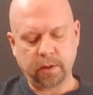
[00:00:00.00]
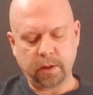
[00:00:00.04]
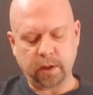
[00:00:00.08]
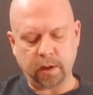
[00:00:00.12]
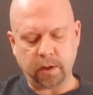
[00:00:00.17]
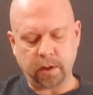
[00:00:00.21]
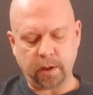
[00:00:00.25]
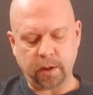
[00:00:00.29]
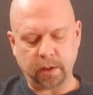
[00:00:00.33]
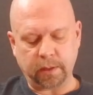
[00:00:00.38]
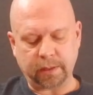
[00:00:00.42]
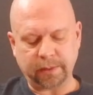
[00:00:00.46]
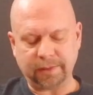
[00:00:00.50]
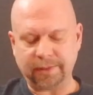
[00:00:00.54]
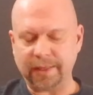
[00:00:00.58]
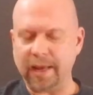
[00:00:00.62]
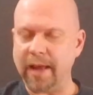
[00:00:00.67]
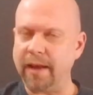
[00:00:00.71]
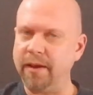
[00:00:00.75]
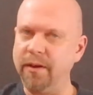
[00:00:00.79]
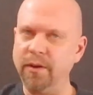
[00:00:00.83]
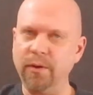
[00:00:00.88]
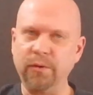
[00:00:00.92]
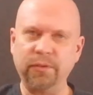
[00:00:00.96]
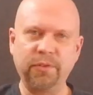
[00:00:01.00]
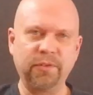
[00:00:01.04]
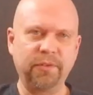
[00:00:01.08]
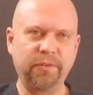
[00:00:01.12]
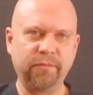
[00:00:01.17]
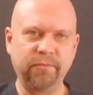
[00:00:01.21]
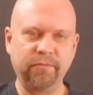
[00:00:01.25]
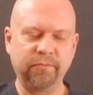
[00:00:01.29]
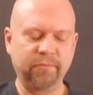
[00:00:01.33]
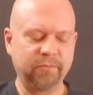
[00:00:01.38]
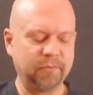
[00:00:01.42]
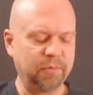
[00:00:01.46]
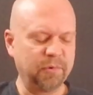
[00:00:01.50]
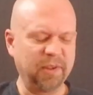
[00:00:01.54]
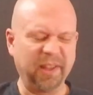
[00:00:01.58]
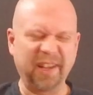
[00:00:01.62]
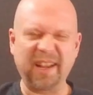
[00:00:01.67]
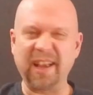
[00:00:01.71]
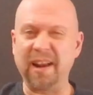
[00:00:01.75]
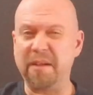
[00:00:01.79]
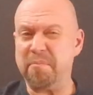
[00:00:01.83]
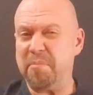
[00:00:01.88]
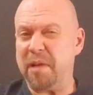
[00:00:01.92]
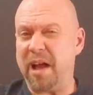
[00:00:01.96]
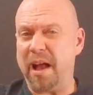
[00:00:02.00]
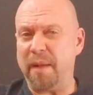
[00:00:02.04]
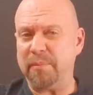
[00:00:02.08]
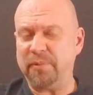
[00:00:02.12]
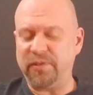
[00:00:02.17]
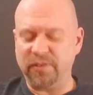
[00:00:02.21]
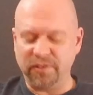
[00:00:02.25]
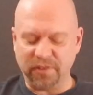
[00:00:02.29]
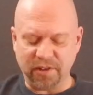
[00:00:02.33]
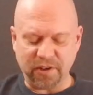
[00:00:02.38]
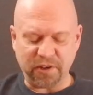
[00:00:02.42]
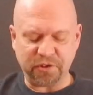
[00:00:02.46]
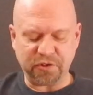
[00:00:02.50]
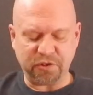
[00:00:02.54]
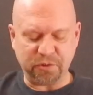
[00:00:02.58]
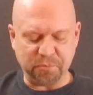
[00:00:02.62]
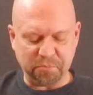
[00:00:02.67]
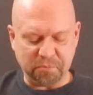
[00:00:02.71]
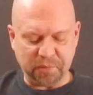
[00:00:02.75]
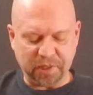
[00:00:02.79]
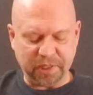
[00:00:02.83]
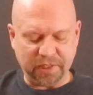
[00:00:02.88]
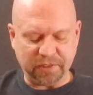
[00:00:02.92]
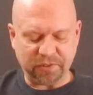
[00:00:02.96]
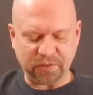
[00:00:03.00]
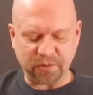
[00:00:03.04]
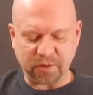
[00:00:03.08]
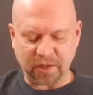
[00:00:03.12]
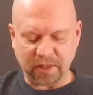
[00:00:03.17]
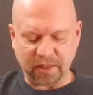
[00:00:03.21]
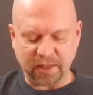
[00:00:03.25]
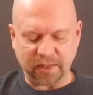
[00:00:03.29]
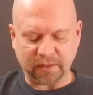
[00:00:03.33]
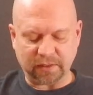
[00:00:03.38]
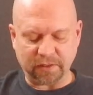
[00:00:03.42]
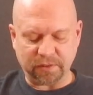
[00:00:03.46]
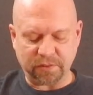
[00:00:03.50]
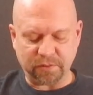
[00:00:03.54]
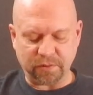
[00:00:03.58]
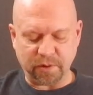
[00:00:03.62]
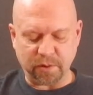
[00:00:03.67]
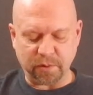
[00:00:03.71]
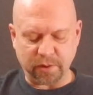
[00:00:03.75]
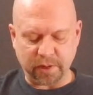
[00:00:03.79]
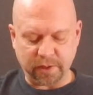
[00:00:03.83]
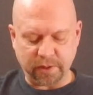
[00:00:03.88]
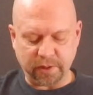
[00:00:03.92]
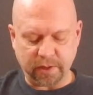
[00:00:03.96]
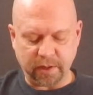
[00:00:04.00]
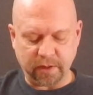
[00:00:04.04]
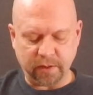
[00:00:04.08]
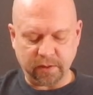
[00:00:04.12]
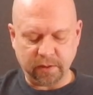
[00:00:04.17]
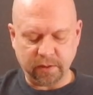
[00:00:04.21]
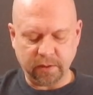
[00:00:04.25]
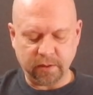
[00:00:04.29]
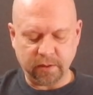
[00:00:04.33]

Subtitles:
because that note's really kind of pops in there to me, so I like to throw it in there.